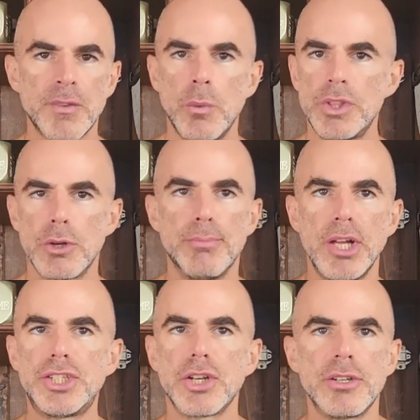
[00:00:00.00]
with your
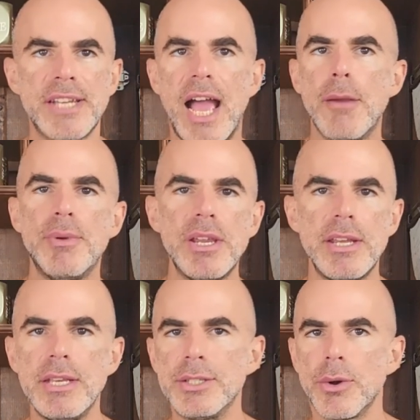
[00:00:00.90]
blood sugar,
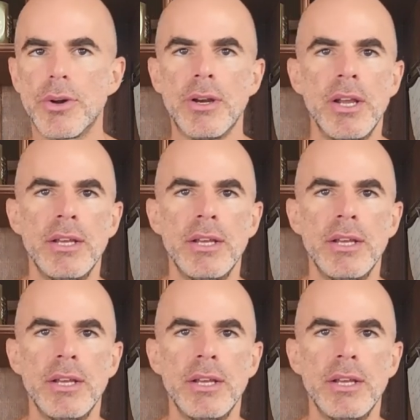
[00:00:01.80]
diabetes or